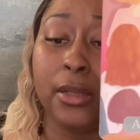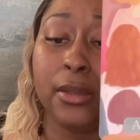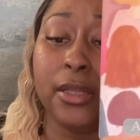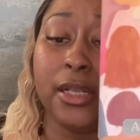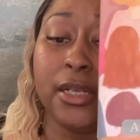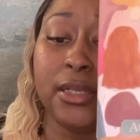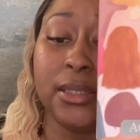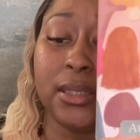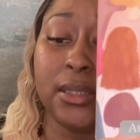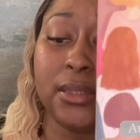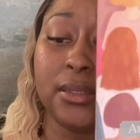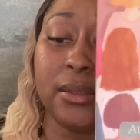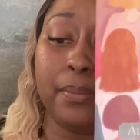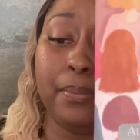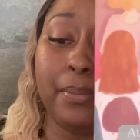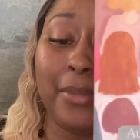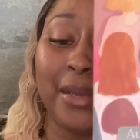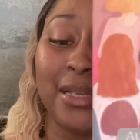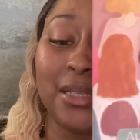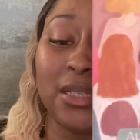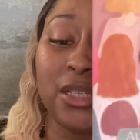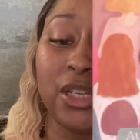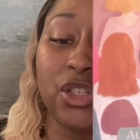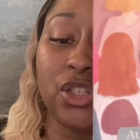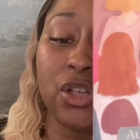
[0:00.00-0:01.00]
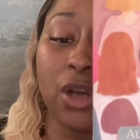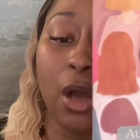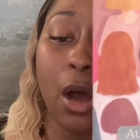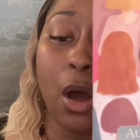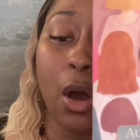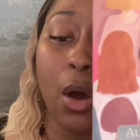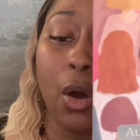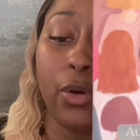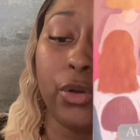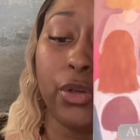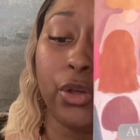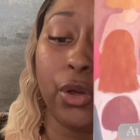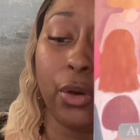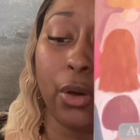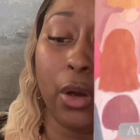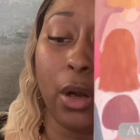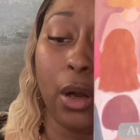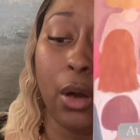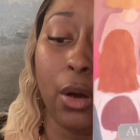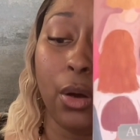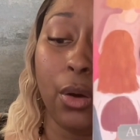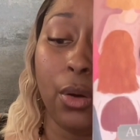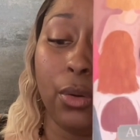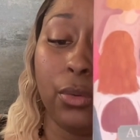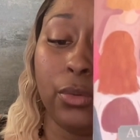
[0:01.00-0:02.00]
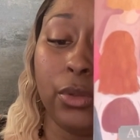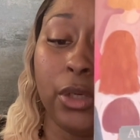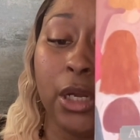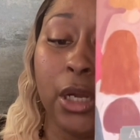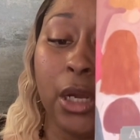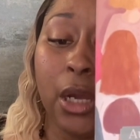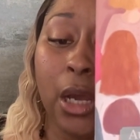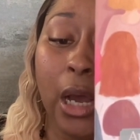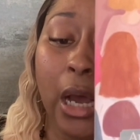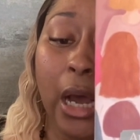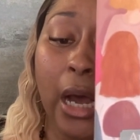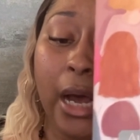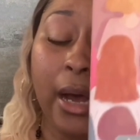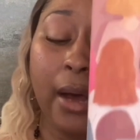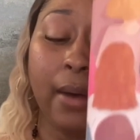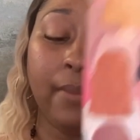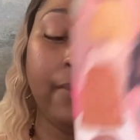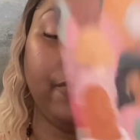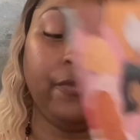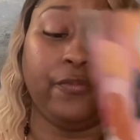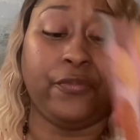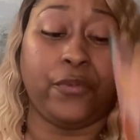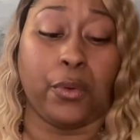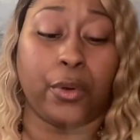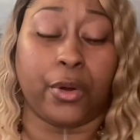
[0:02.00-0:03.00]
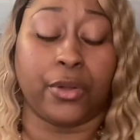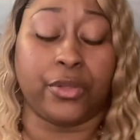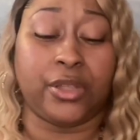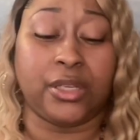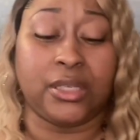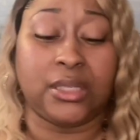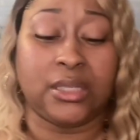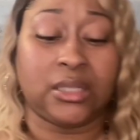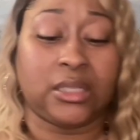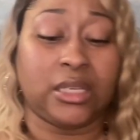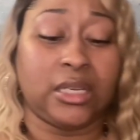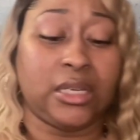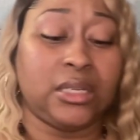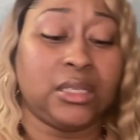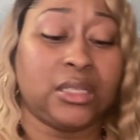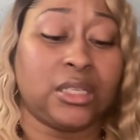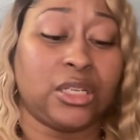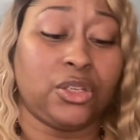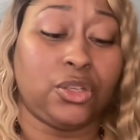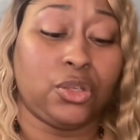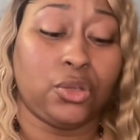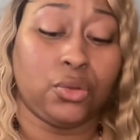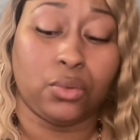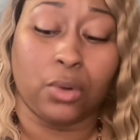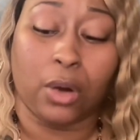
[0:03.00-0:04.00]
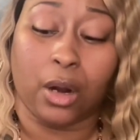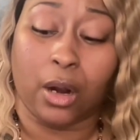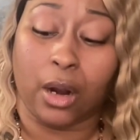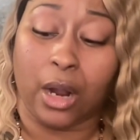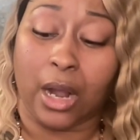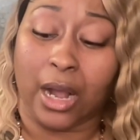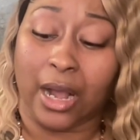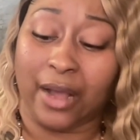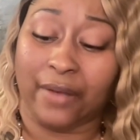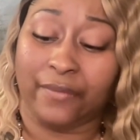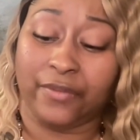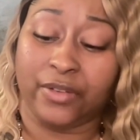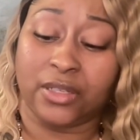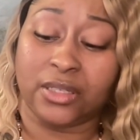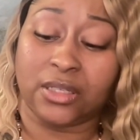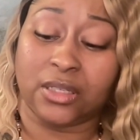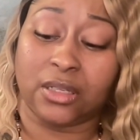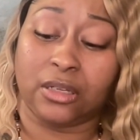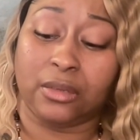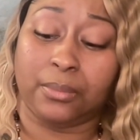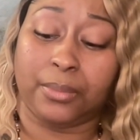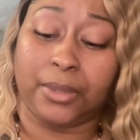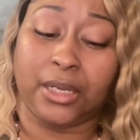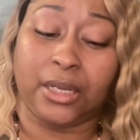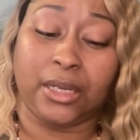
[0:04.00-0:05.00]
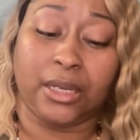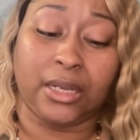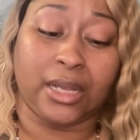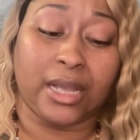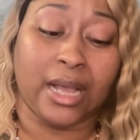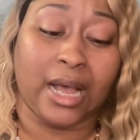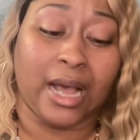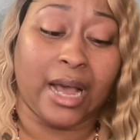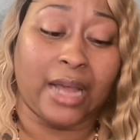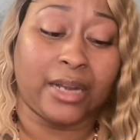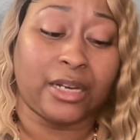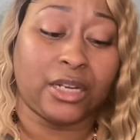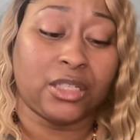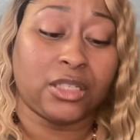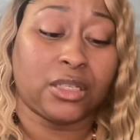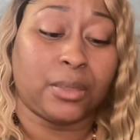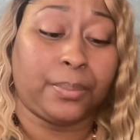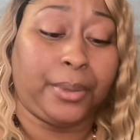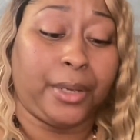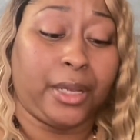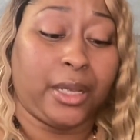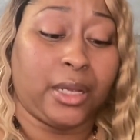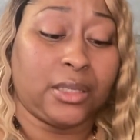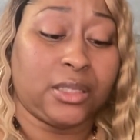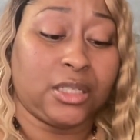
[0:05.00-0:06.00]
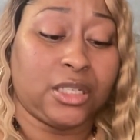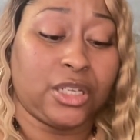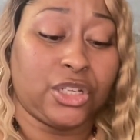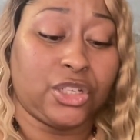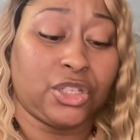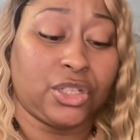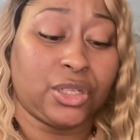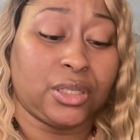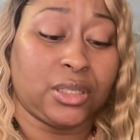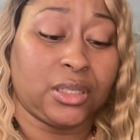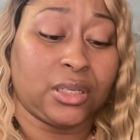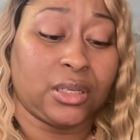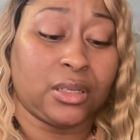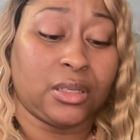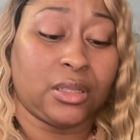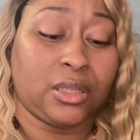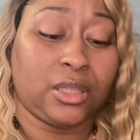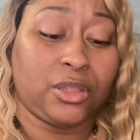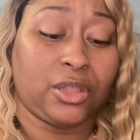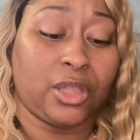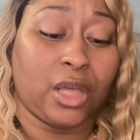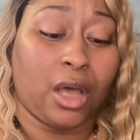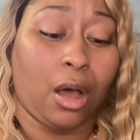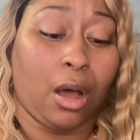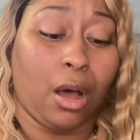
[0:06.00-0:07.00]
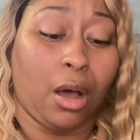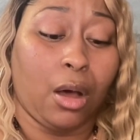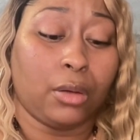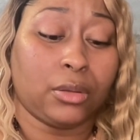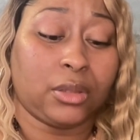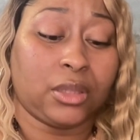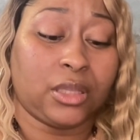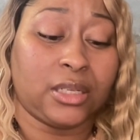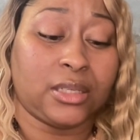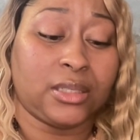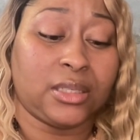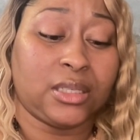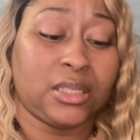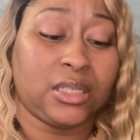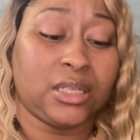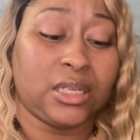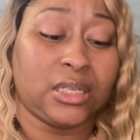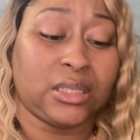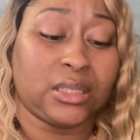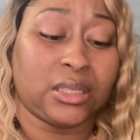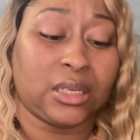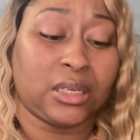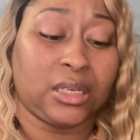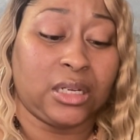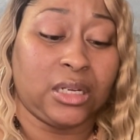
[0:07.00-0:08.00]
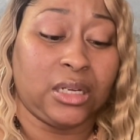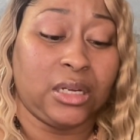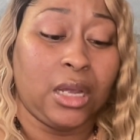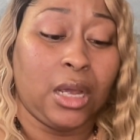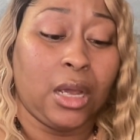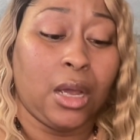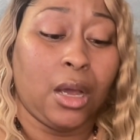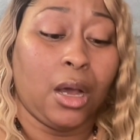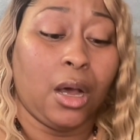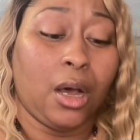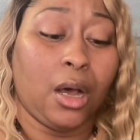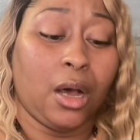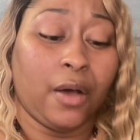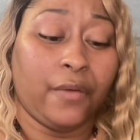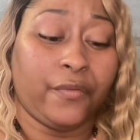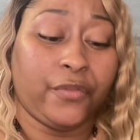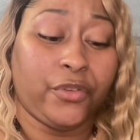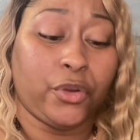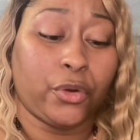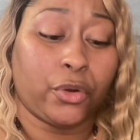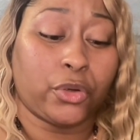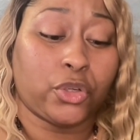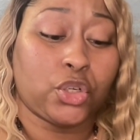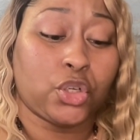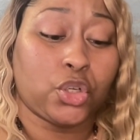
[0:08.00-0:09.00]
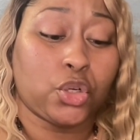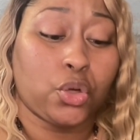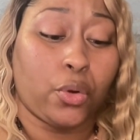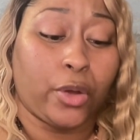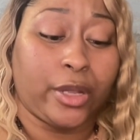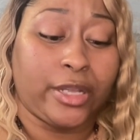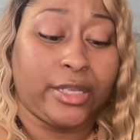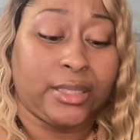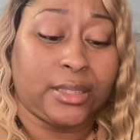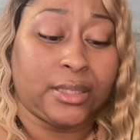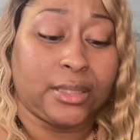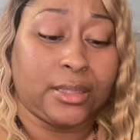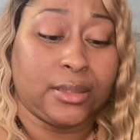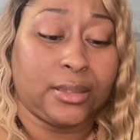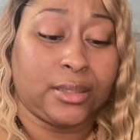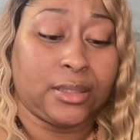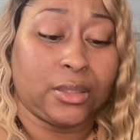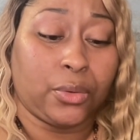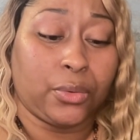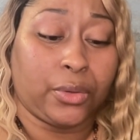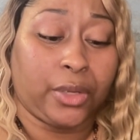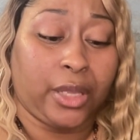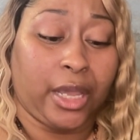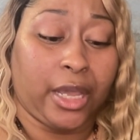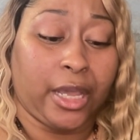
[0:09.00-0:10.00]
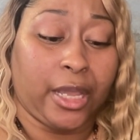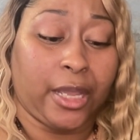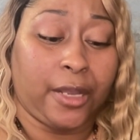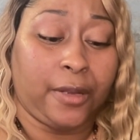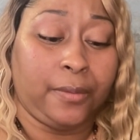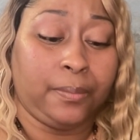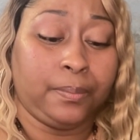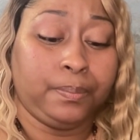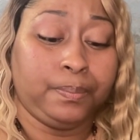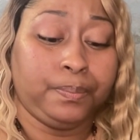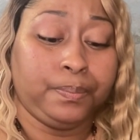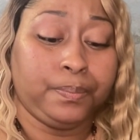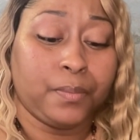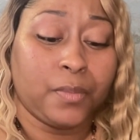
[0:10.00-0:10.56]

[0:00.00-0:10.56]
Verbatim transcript: This is a message all your own um, for this season. You are obviously being guided to pay attention to the authenticity of your choices, okay?